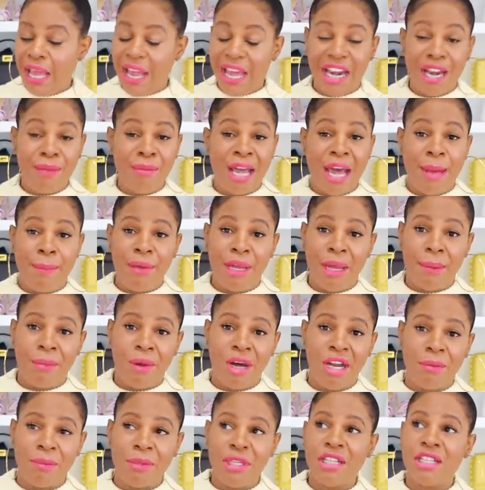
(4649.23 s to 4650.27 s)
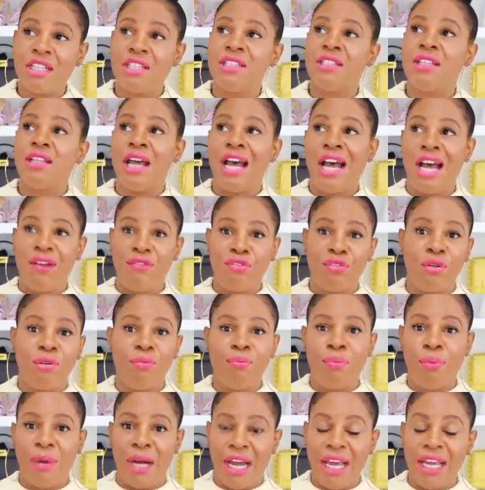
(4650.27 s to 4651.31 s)
And I'm happy I bought it because
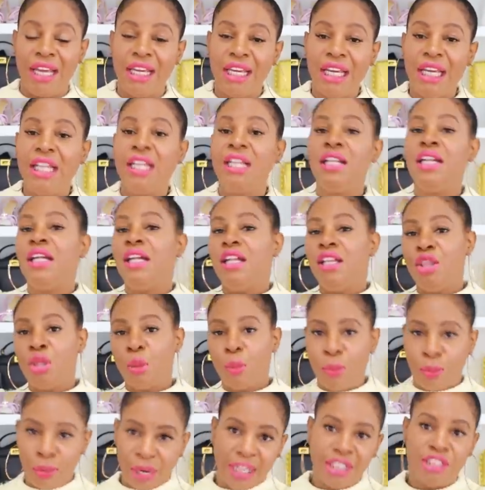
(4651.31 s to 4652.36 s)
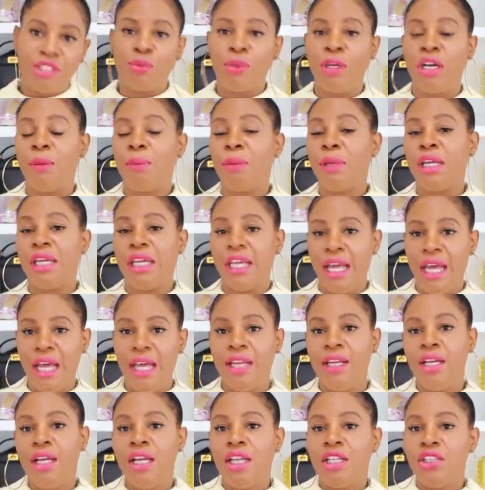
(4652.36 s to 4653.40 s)
after buying it, the price went up
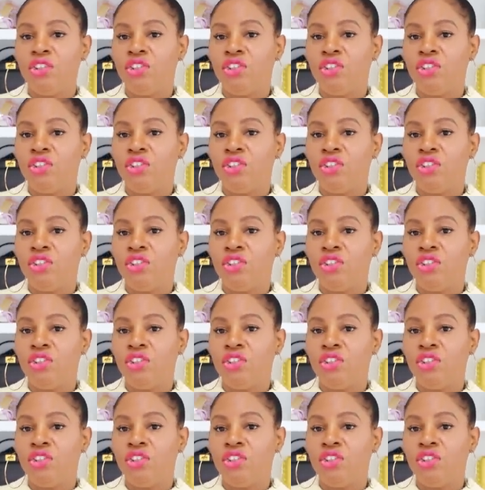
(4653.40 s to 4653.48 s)
again.